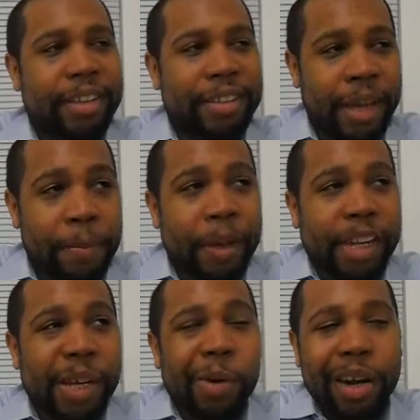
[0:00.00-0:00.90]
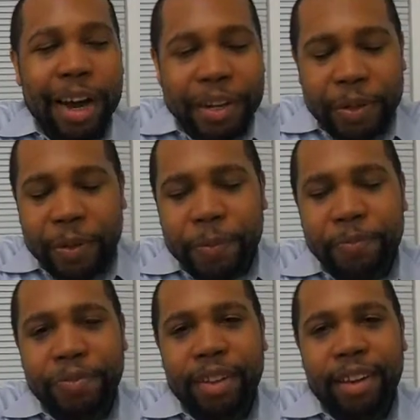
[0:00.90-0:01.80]
Typically, what I
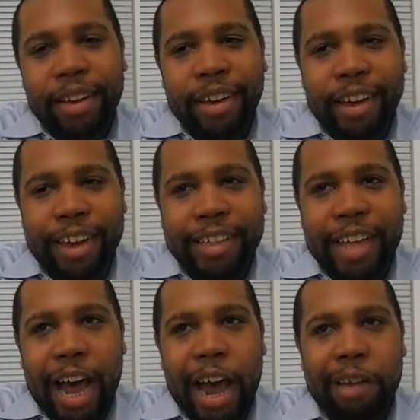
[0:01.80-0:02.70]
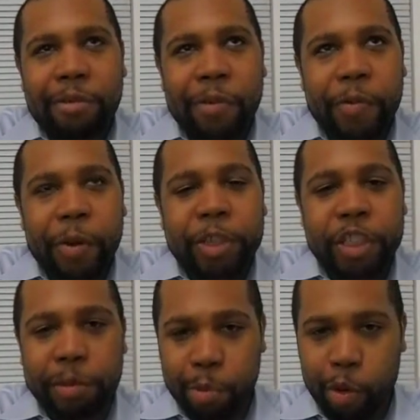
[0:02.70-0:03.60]
do is I refer
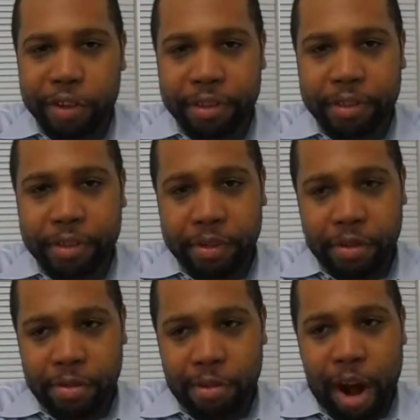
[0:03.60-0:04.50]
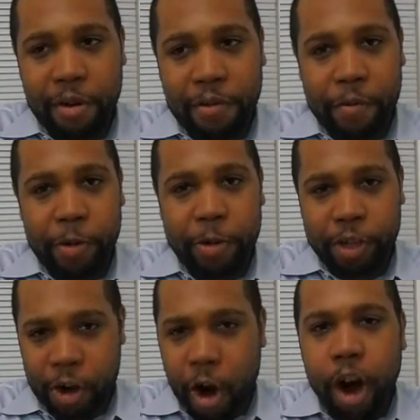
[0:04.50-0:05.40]
to sports or I refer
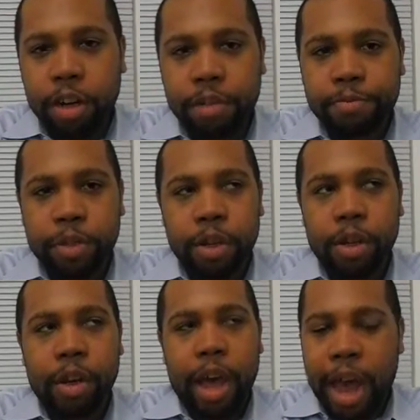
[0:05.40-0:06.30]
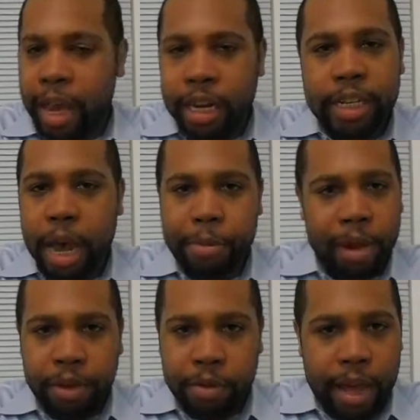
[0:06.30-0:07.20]
to cars. Anytime
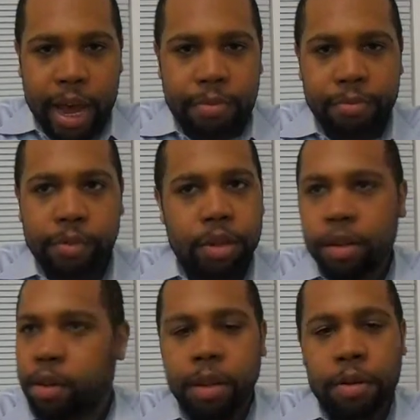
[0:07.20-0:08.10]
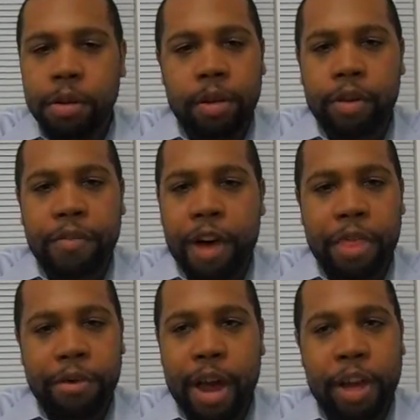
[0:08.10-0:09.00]
I do that, your
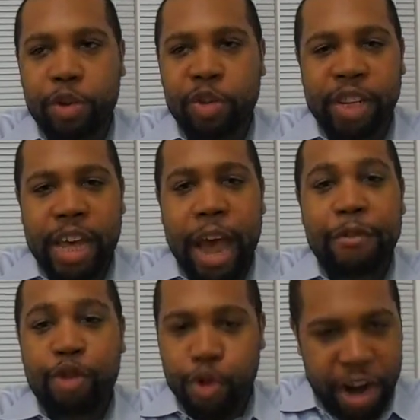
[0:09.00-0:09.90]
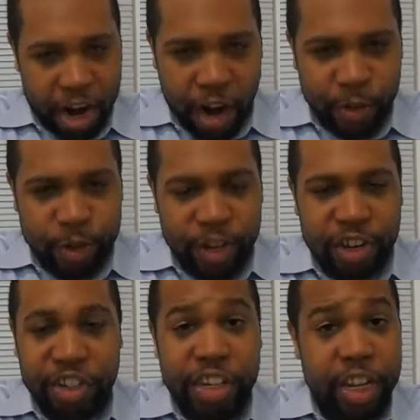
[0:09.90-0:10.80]
father and I usually have great conversation.